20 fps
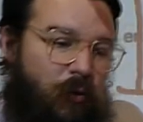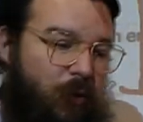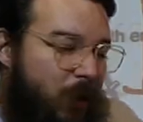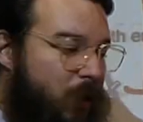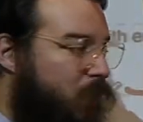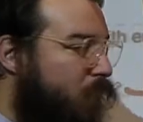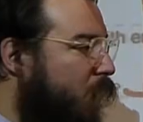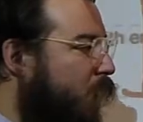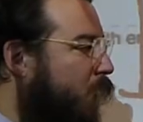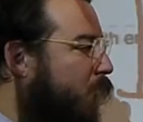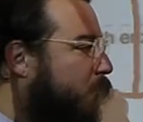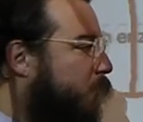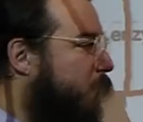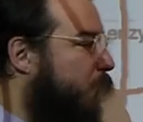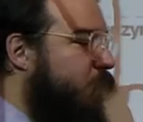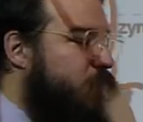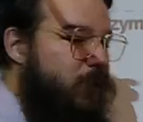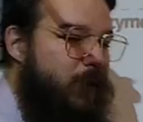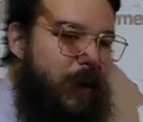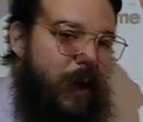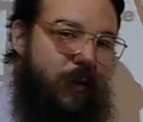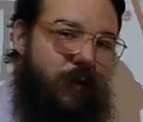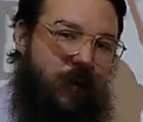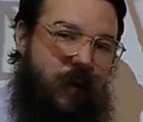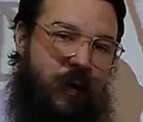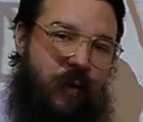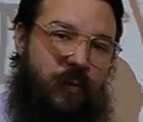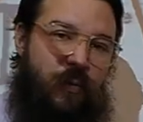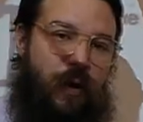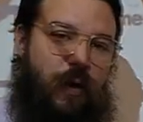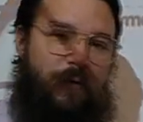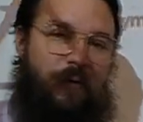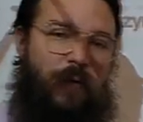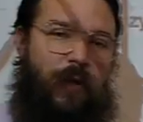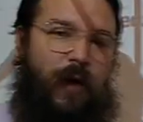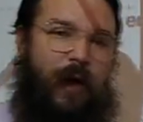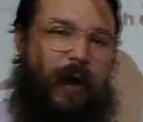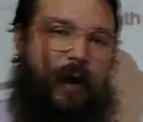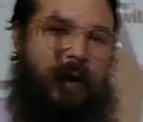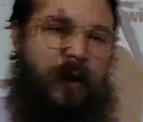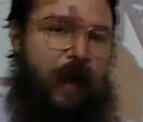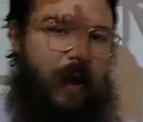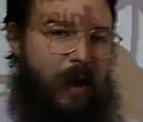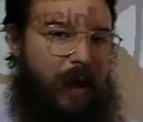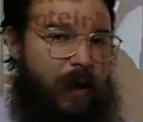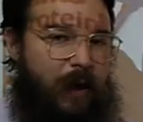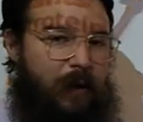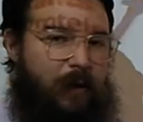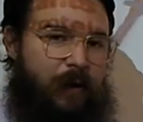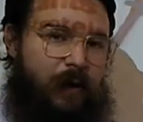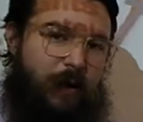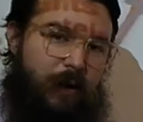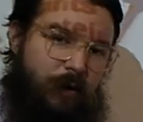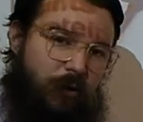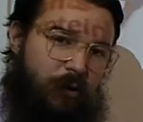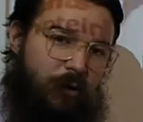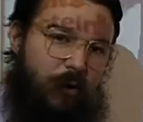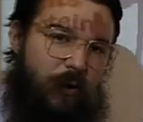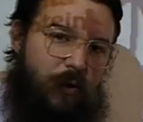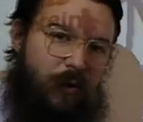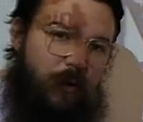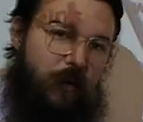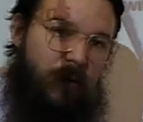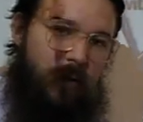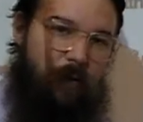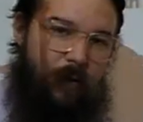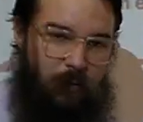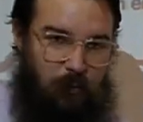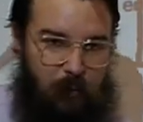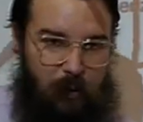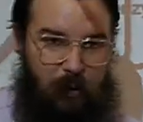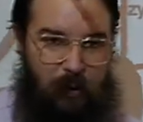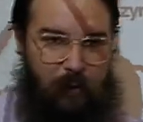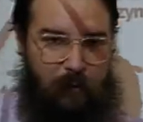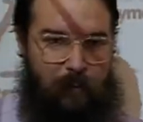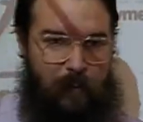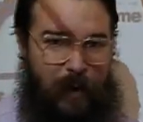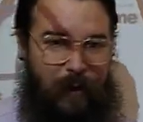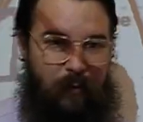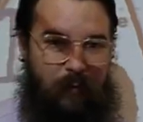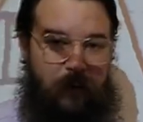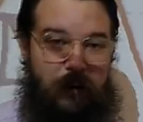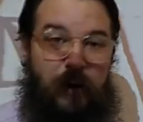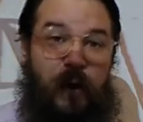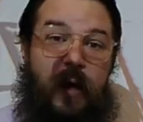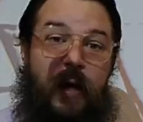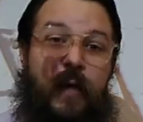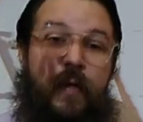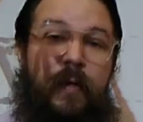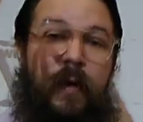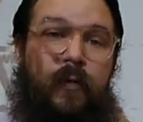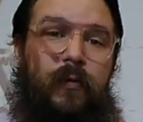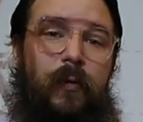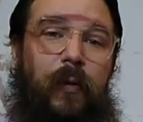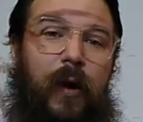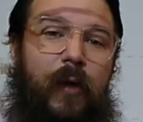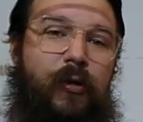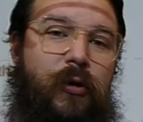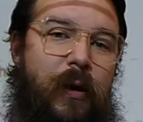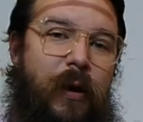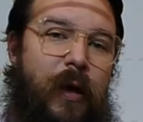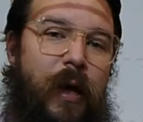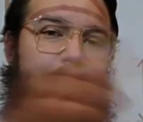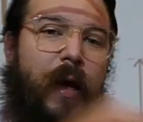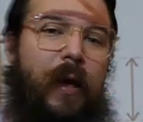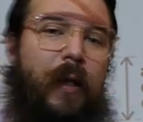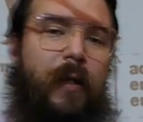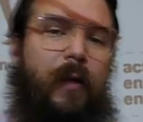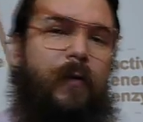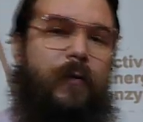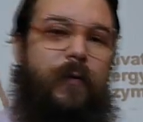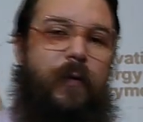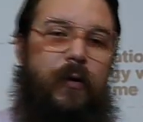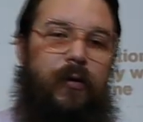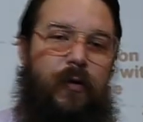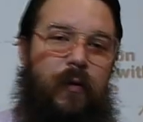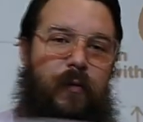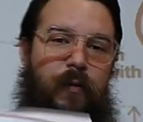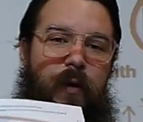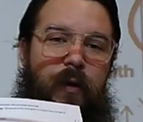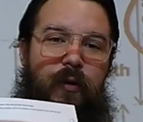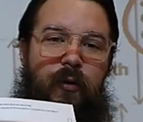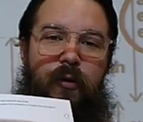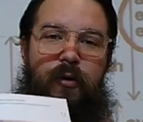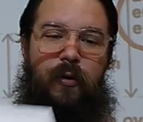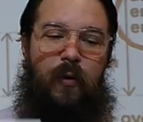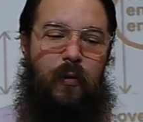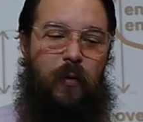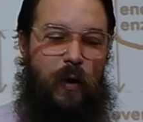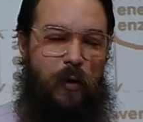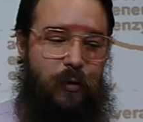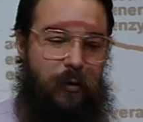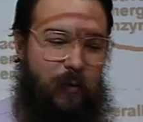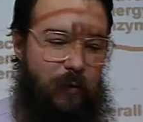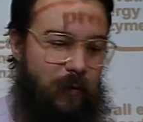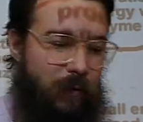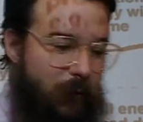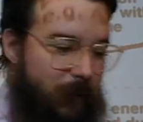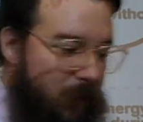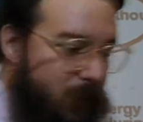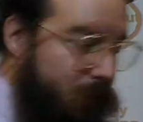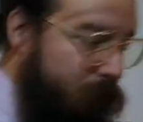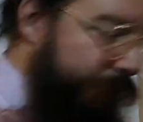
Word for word: sure, maybe sketch a rough line and uh, show real life Patterson. Thanks for watching. Let's finish those conclusion questions.